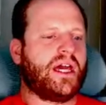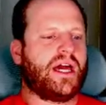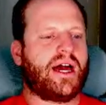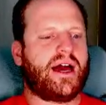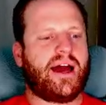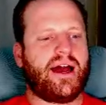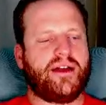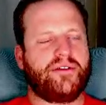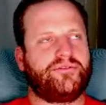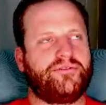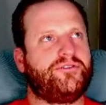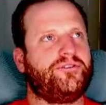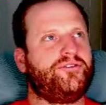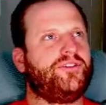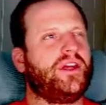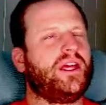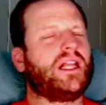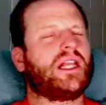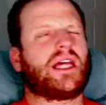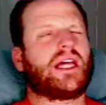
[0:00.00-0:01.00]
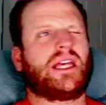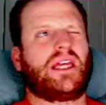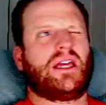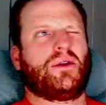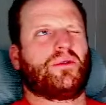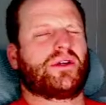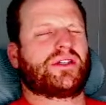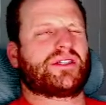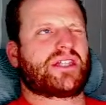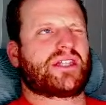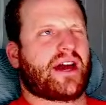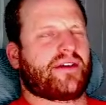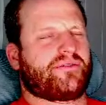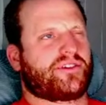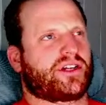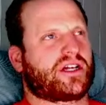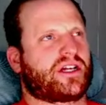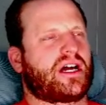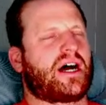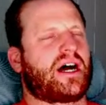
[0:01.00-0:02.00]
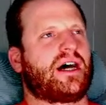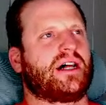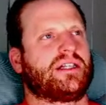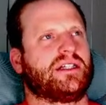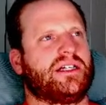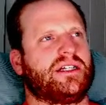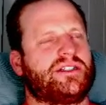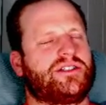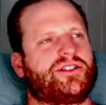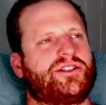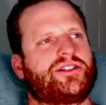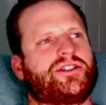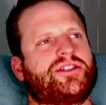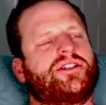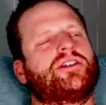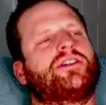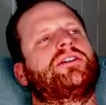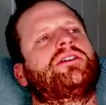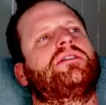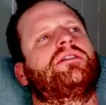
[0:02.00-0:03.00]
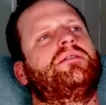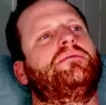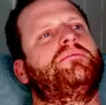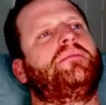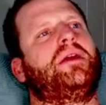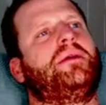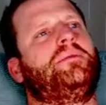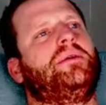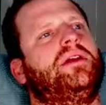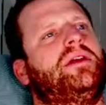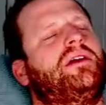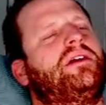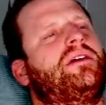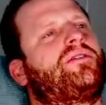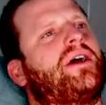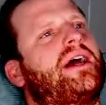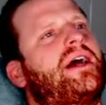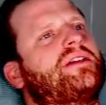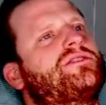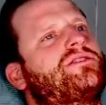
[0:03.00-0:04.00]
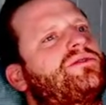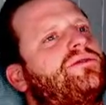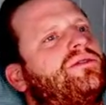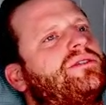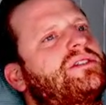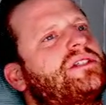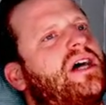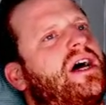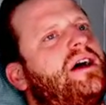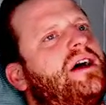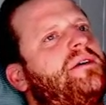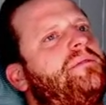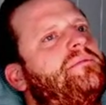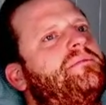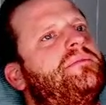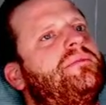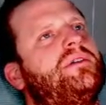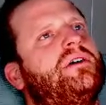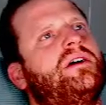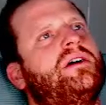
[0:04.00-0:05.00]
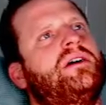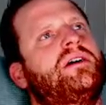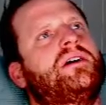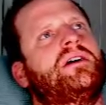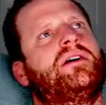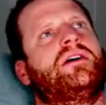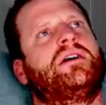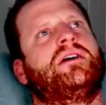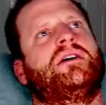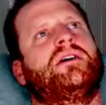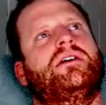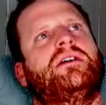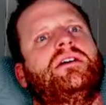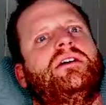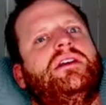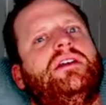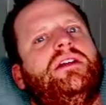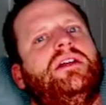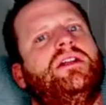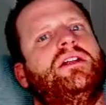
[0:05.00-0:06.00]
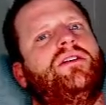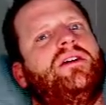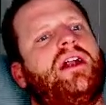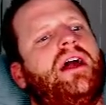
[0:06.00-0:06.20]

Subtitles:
I feel like it was after college, maybe grad school time. You know what?